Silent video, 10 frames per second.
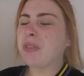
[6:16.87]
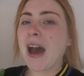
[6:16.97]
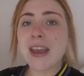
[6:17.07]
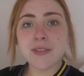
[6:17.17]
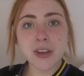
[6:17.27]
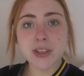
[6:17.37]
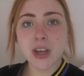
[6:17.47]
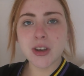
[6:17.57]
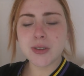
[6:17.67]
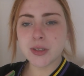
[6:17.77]
five years
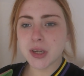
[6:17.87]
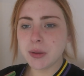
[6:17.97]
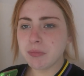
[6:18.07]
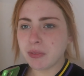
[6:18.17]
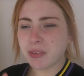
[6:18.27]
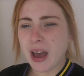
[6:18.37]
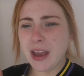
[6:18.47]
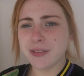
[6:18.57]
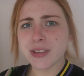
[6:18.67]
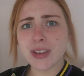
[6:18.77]
old,
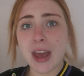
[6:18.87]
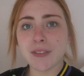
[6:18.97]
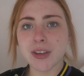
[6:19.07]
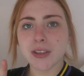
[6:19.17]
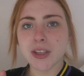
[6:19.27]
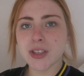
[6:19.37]
five to seven